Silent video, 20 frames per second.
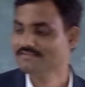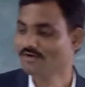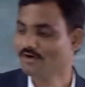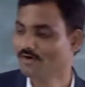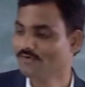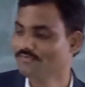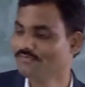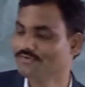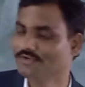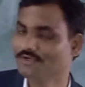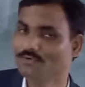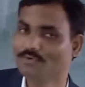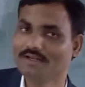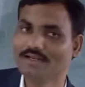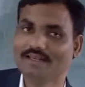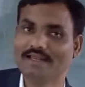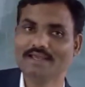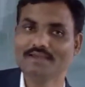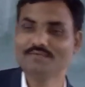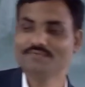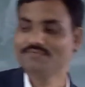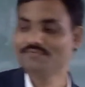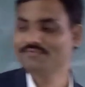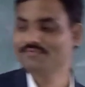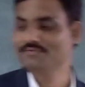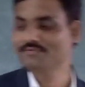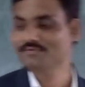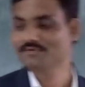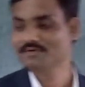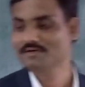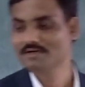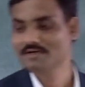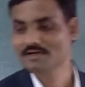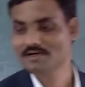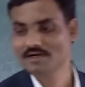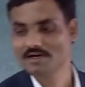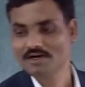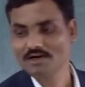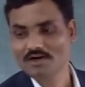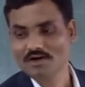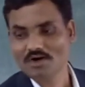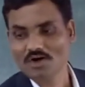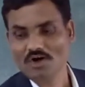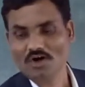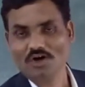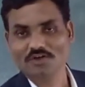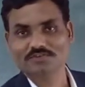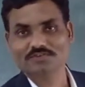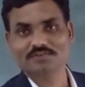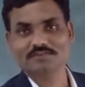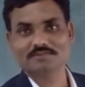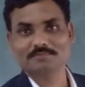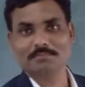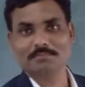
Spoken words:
of every life on this